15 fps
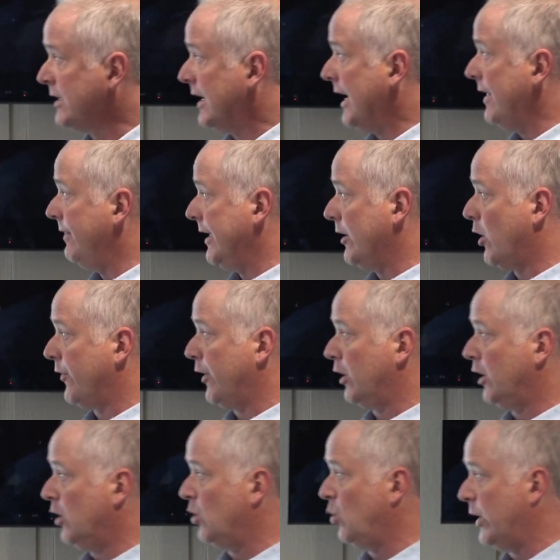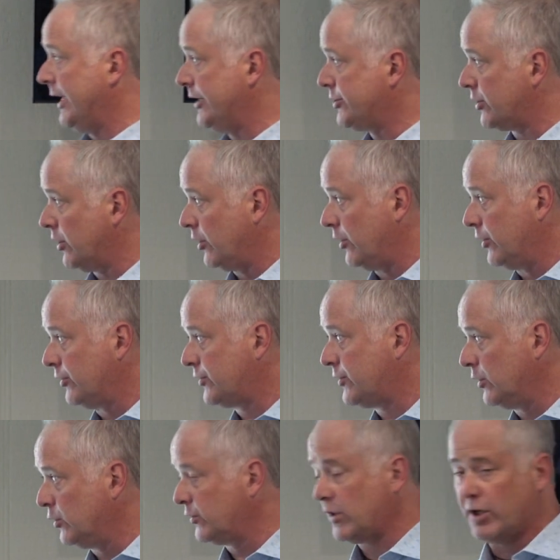And then on the low-wage earners,
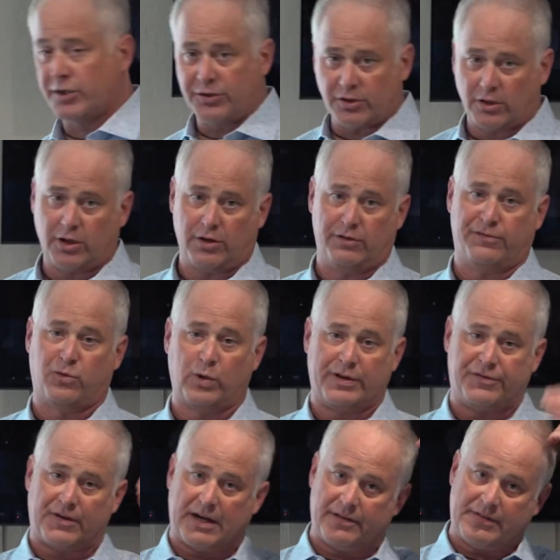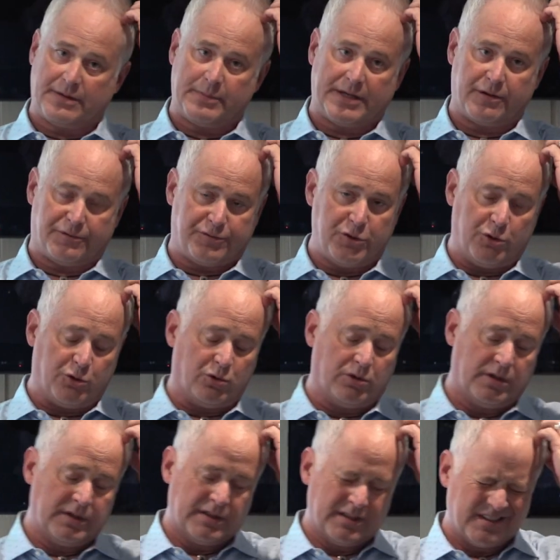those under 145, they made a few,
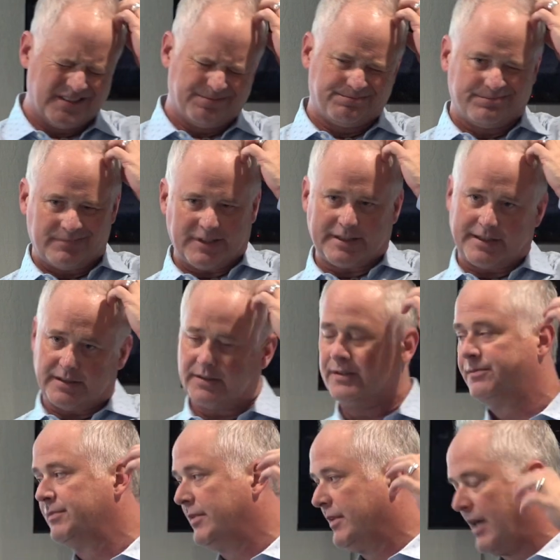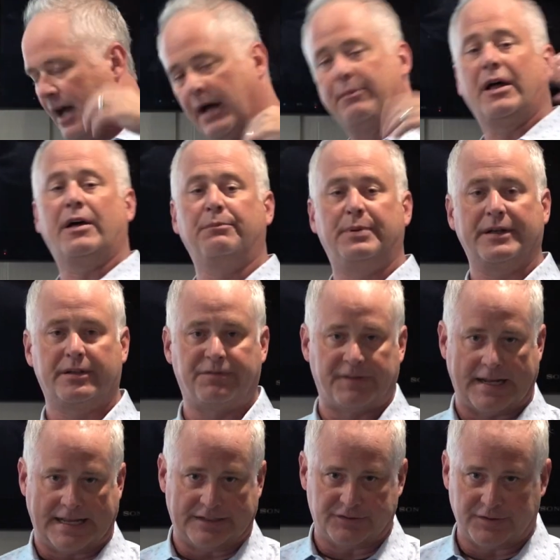I'm not big
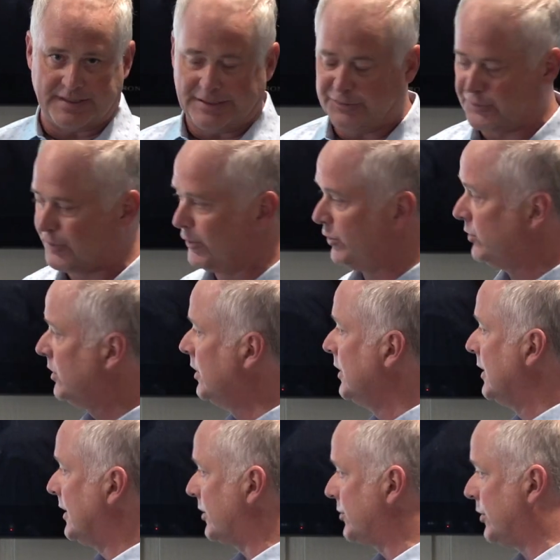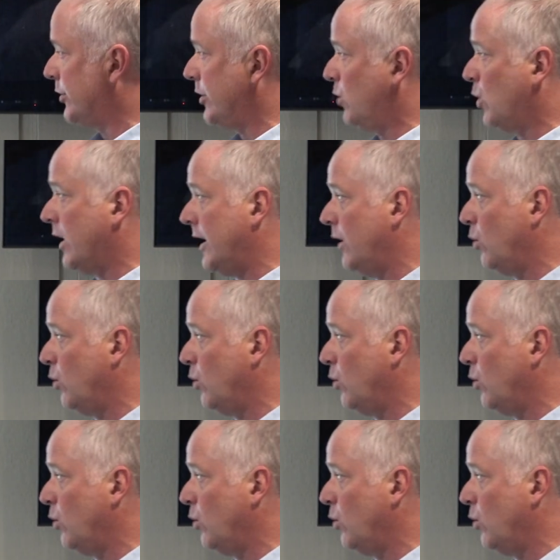fans of these two. I'll tell you why.